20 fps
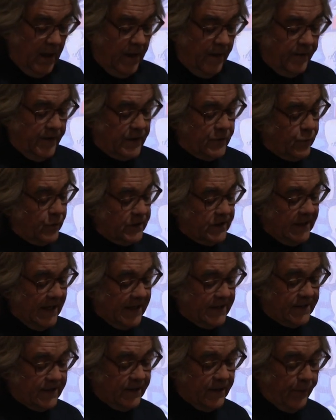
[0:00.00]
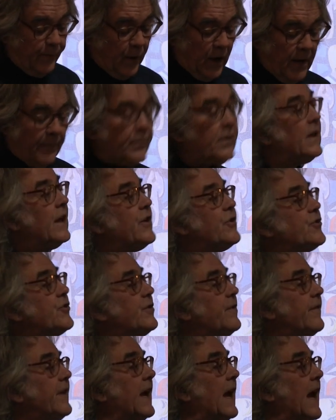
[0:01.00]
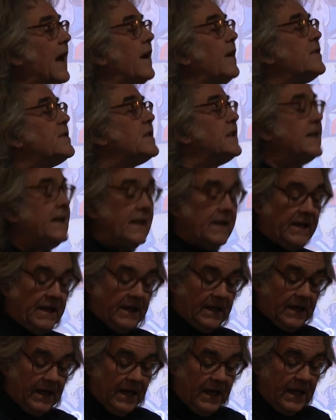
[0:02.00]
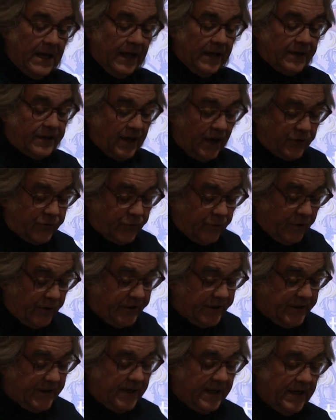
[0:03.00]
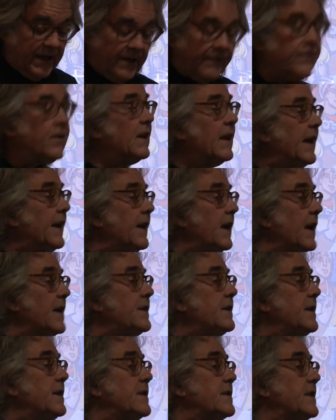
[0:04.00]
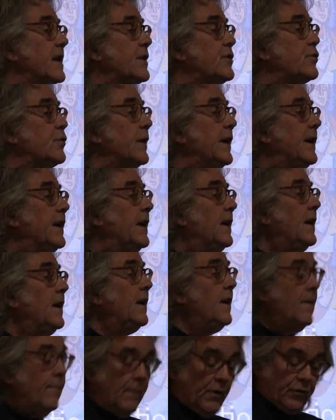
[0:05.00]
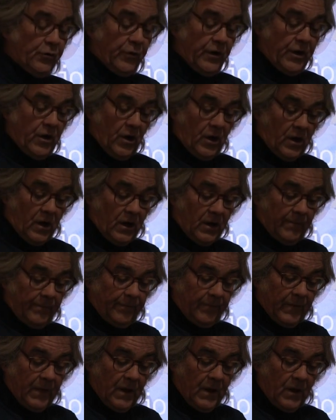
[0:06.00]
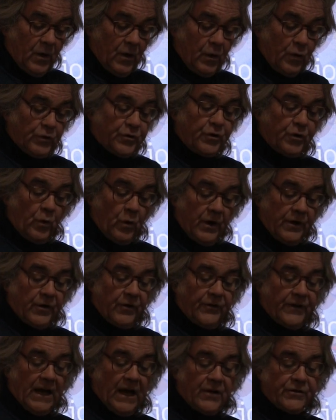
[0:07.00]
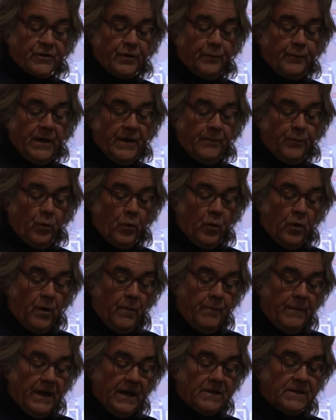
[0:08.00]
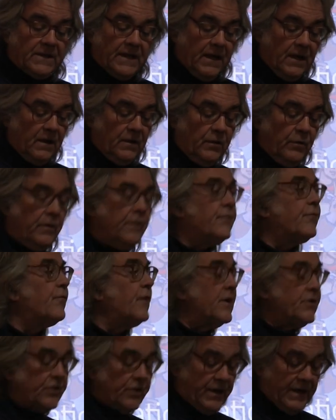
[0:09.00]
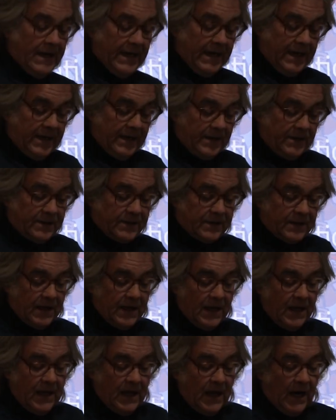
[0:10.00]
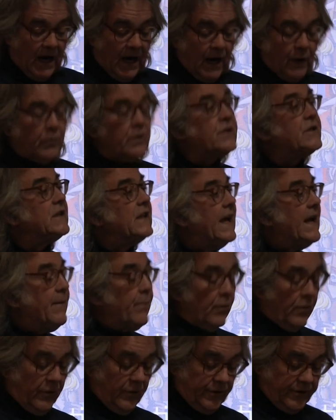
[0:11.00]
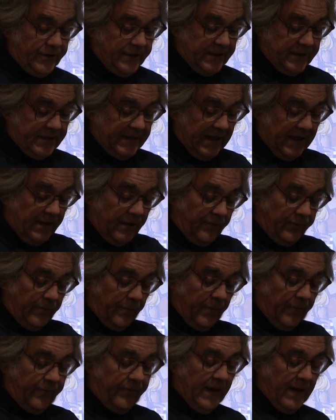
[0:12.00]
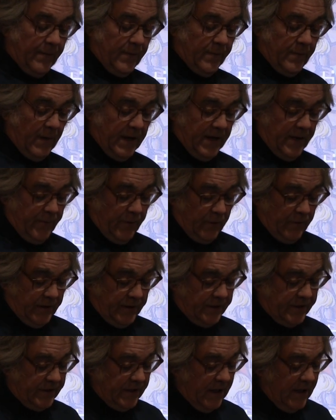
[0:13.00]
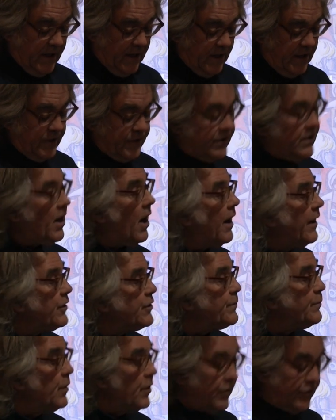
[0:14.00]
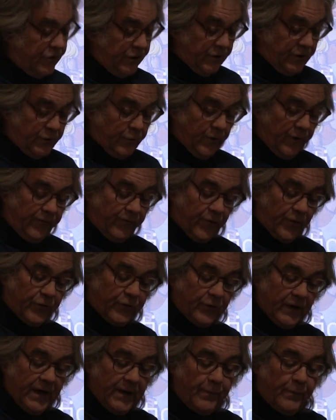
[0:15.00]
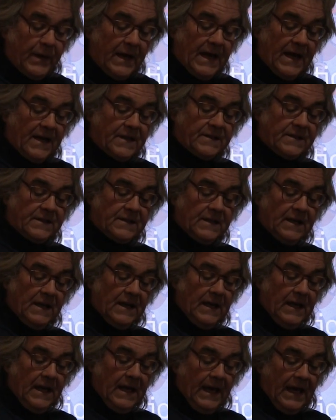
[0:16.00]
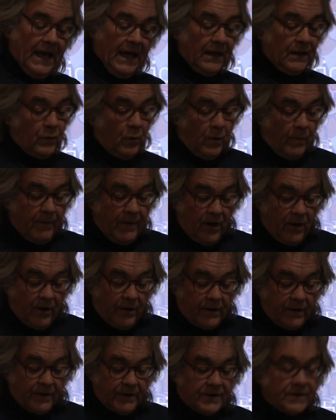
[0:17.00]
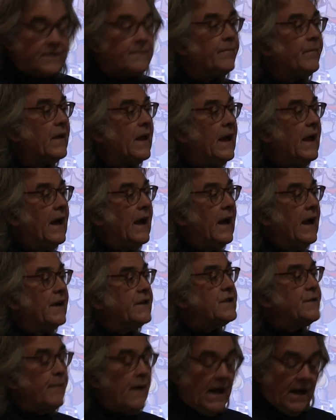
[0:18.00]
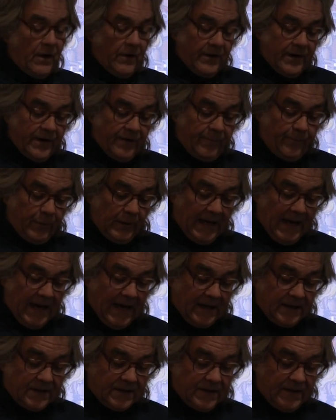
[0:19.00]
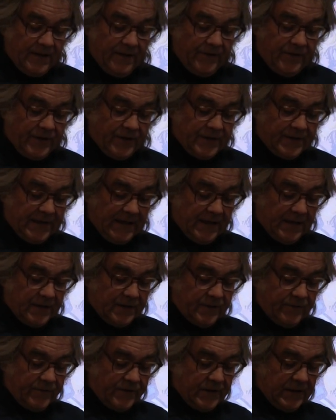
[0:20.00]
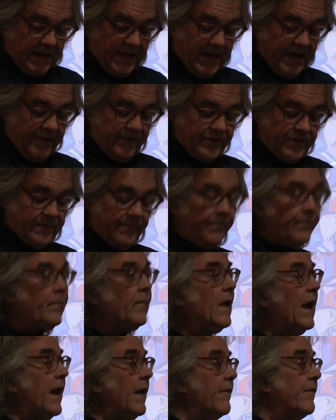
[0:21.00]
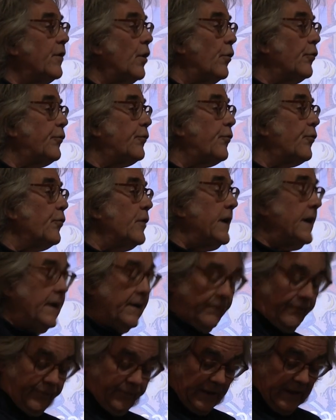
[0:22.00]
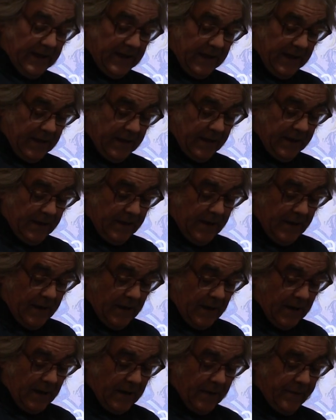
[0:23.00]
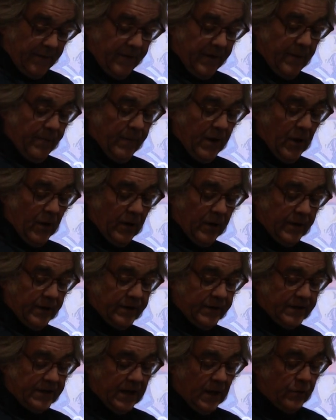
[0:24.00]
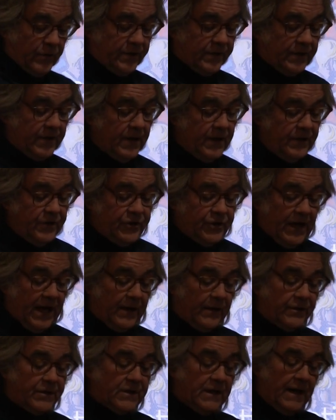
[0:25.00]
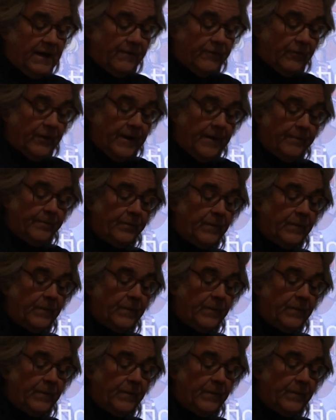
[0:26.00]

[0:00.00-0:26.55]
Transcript: This was less than the population of Canada's leading industrial city of the late 19th century, Montreal, whose 200,000 people were a mix that included French Canadians, Irish laborers descended from the famine immigrants, Scottish merchants with fur trade pasts, Anglo-Americans, and a smattering of blacks, the descendants of slaves, and of those fleeing the American South's chattel slavery.